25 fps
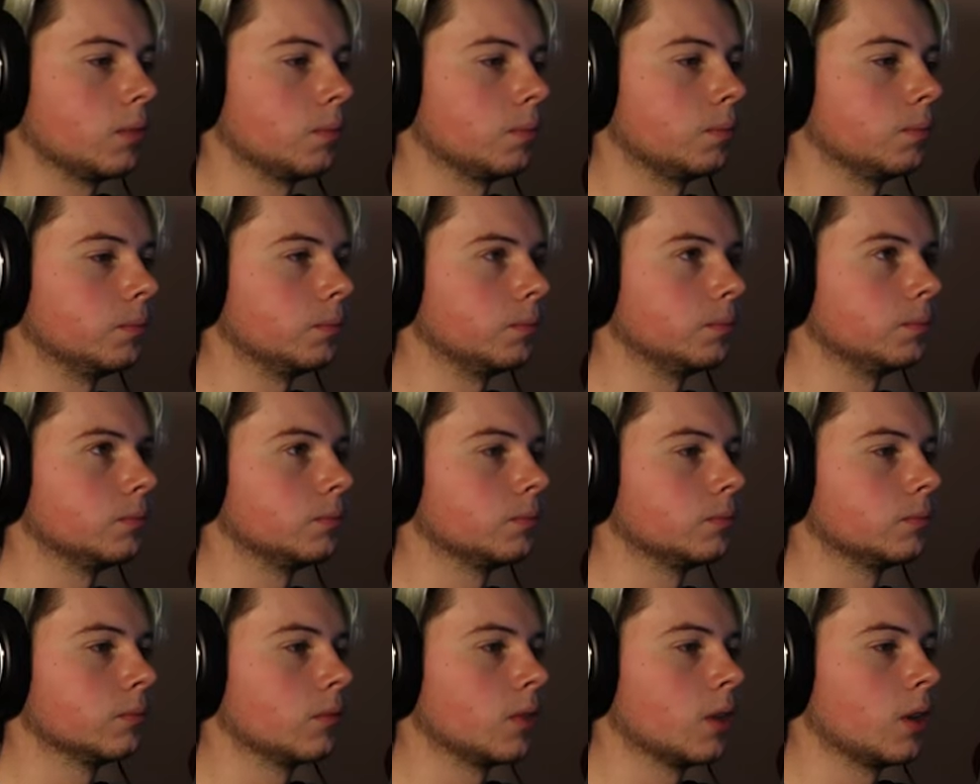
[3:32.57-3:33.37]
Hmm.
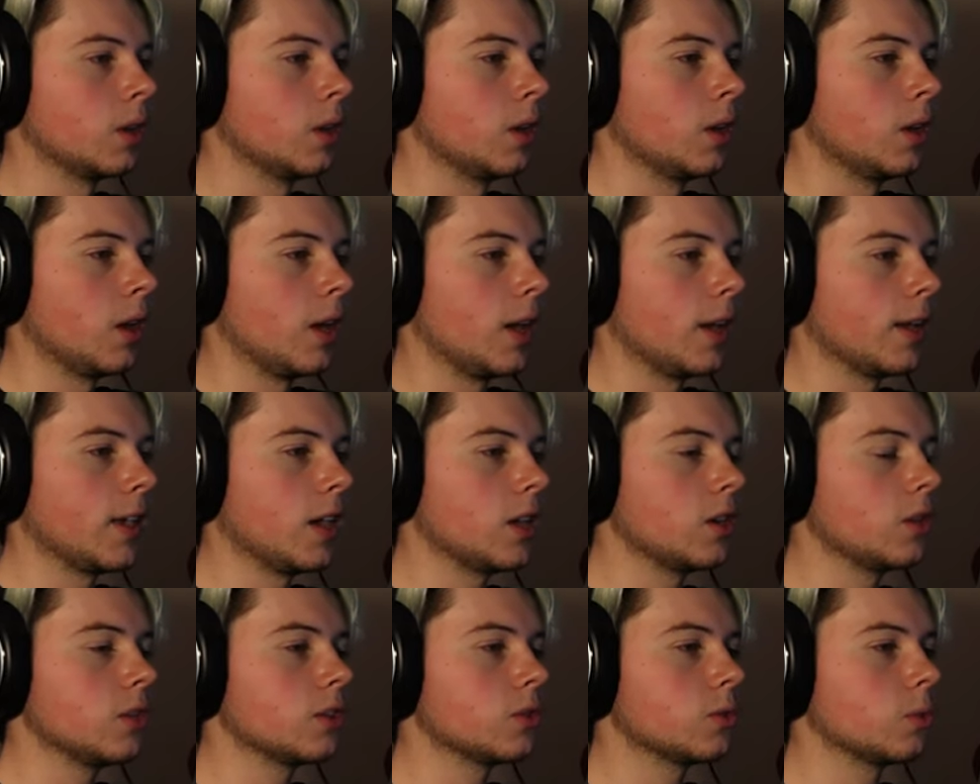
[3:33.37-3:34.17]
I
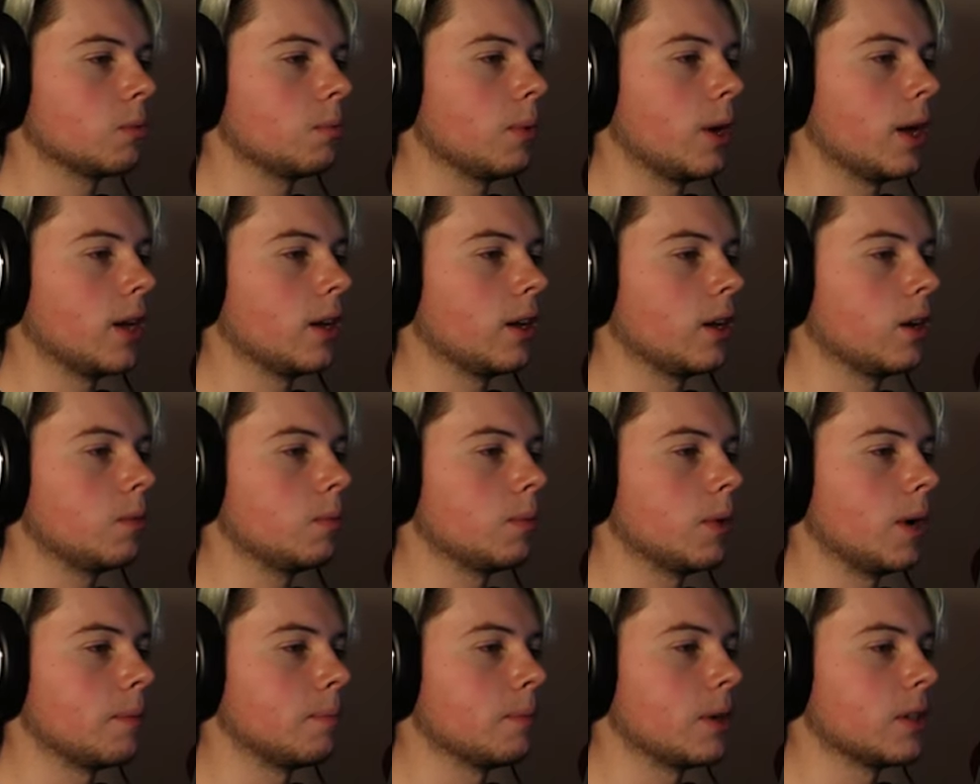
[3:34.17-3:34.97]
can't do this one by... Oh,
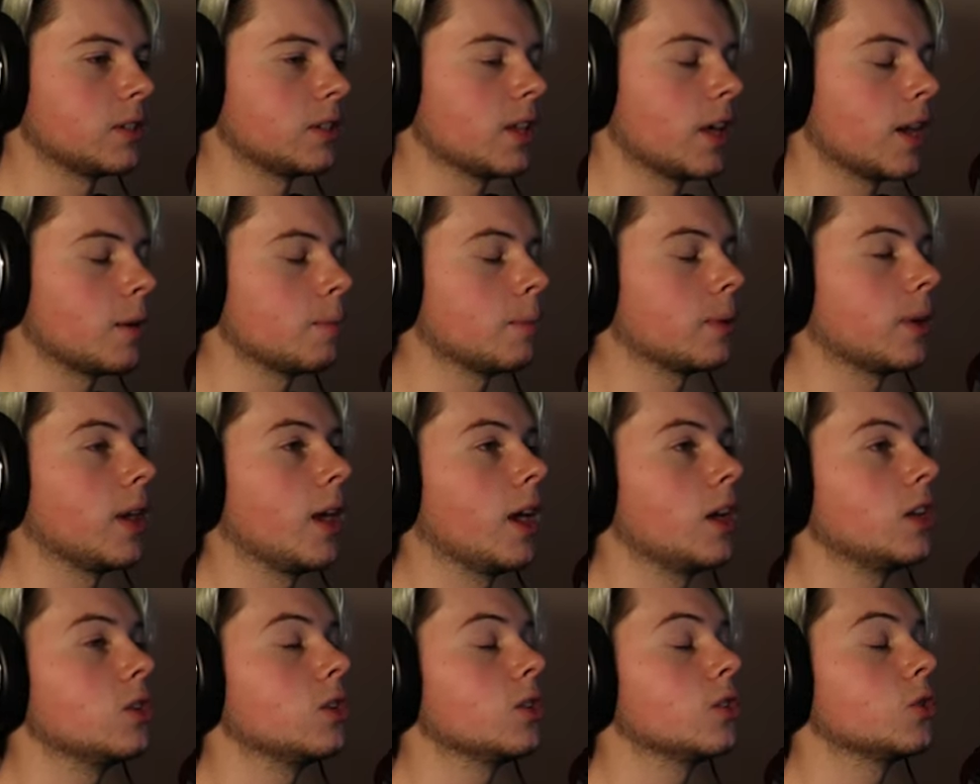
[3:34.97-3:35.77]
I messed that up. I
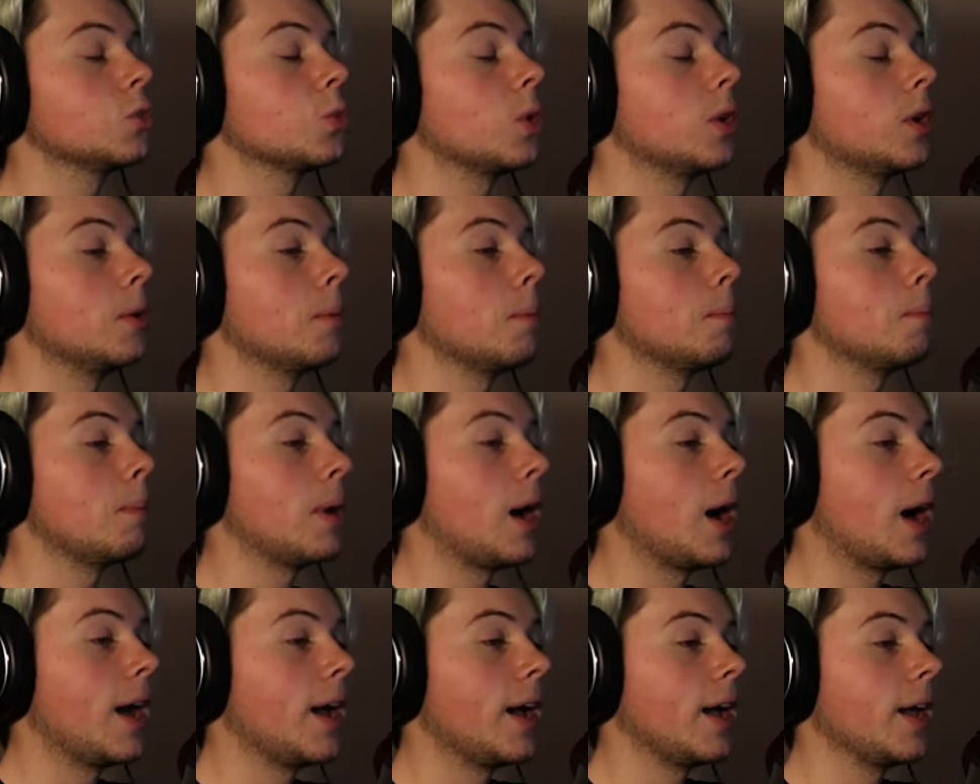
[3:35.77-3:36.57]
can't do this one
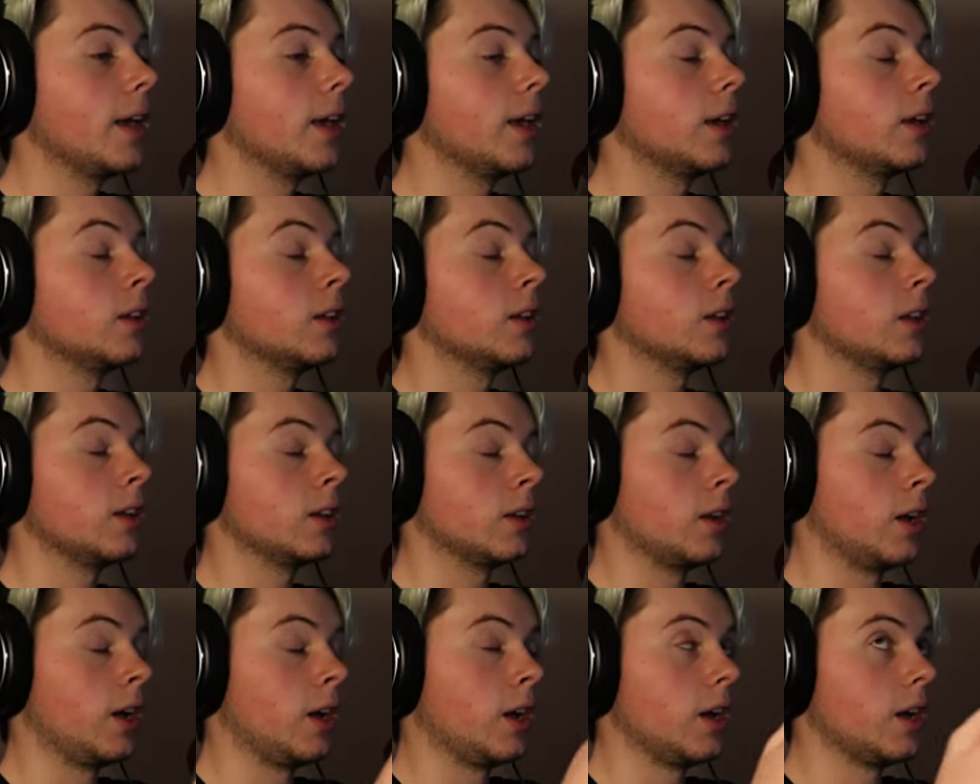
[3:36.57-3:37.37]
by
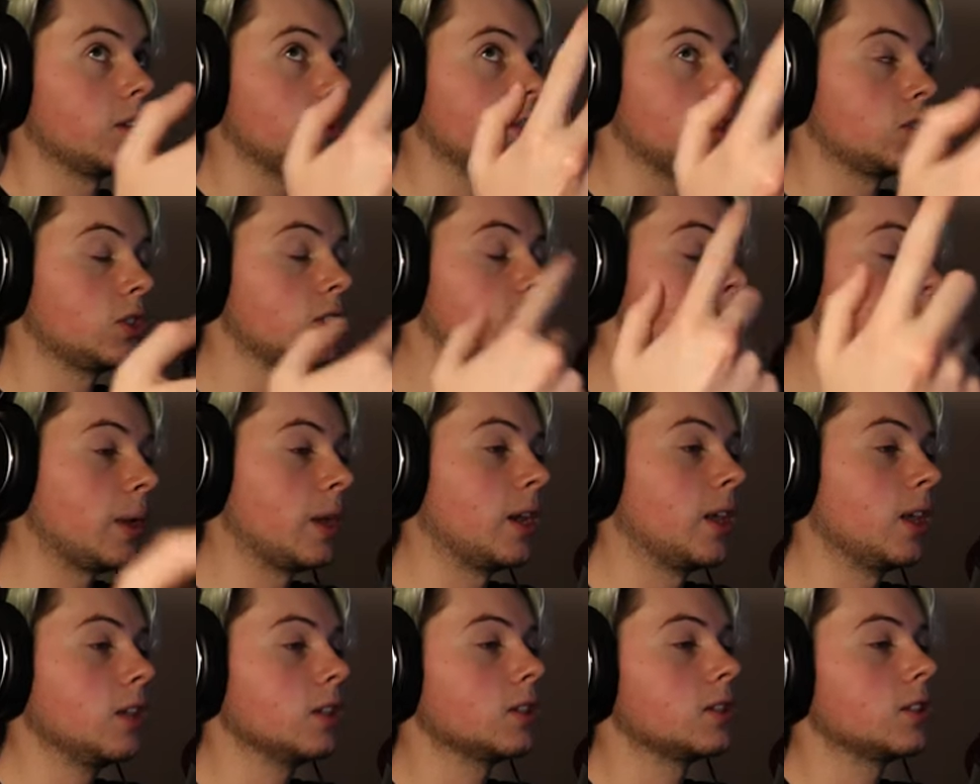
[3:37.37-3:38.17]
uh,
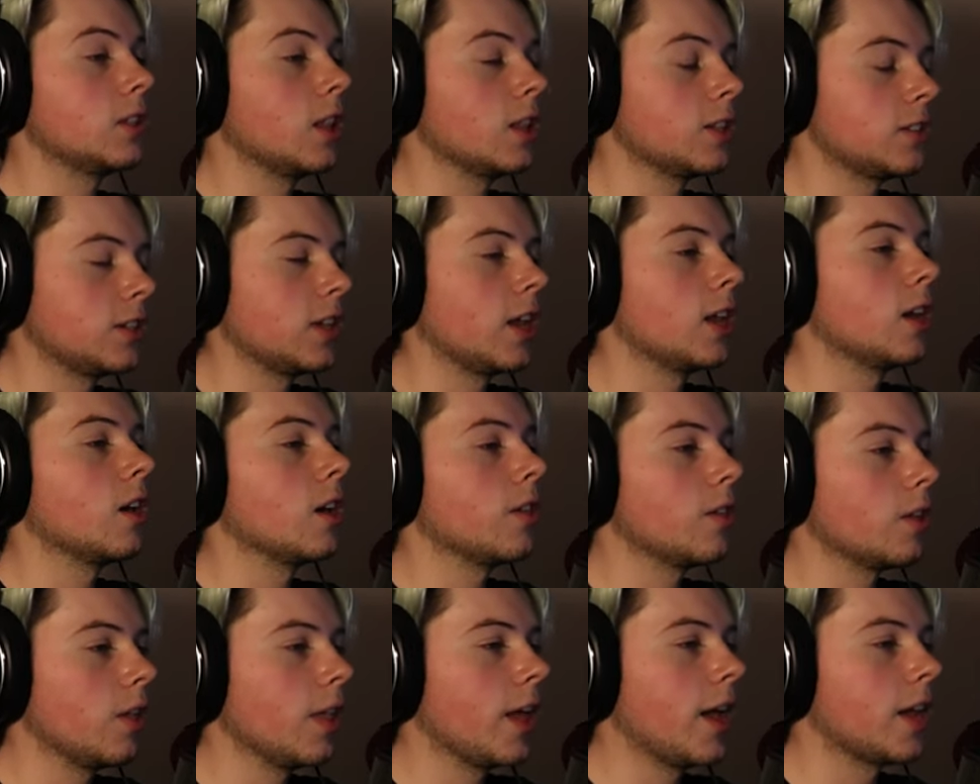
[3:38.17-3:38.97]
spinning, standing
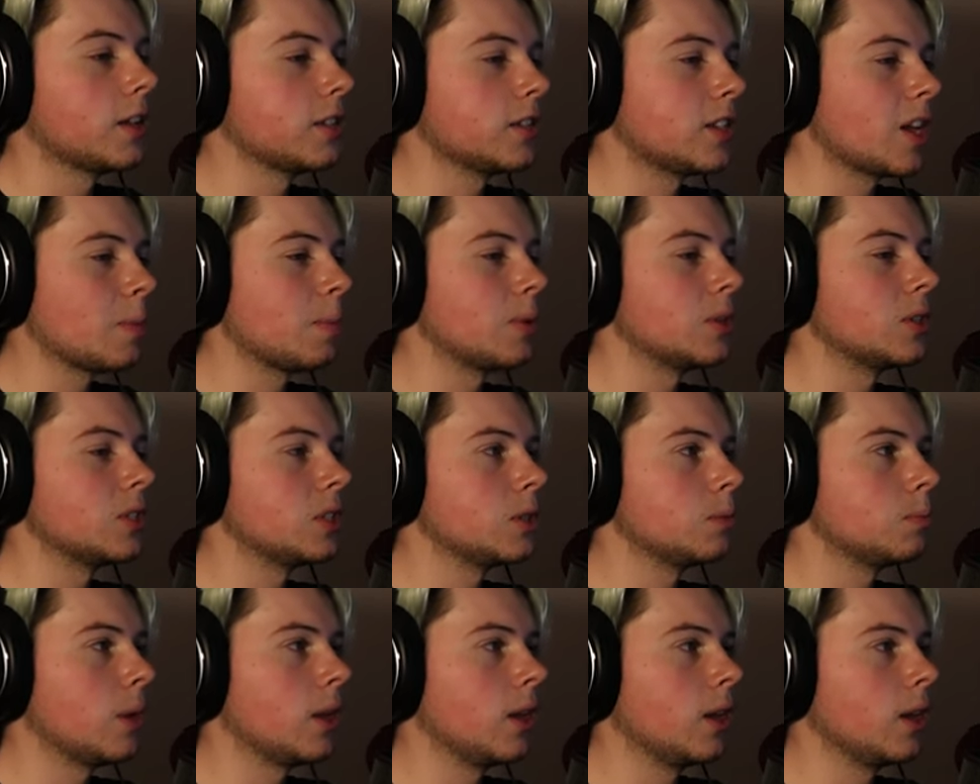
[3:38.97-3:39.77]
on the last step and
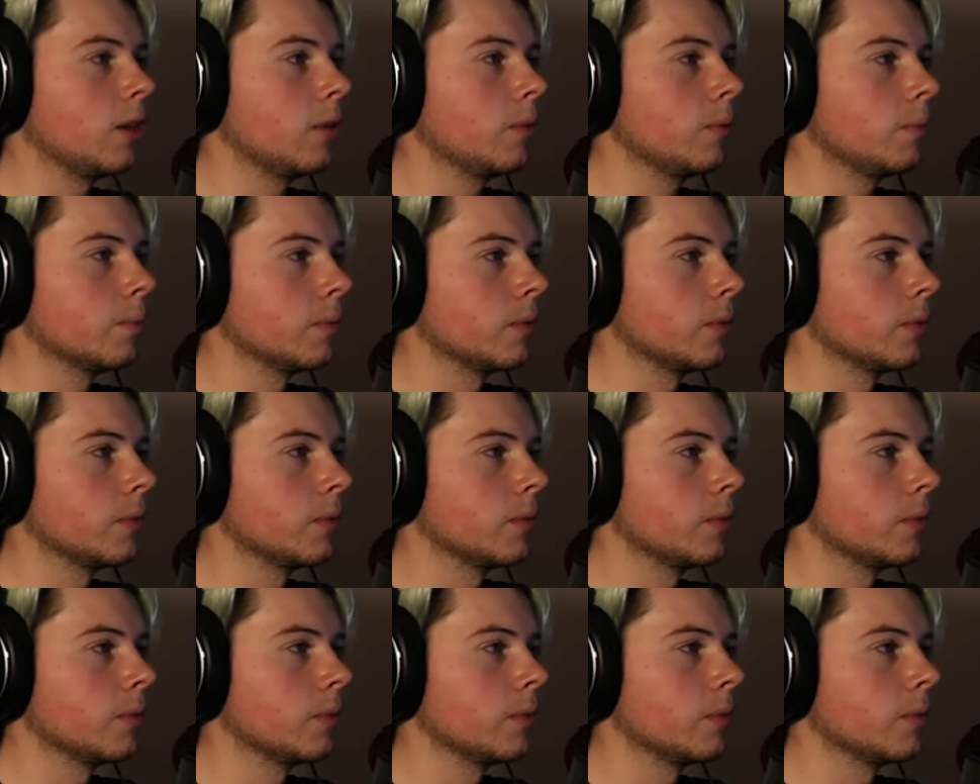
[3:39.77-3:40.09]
spinning.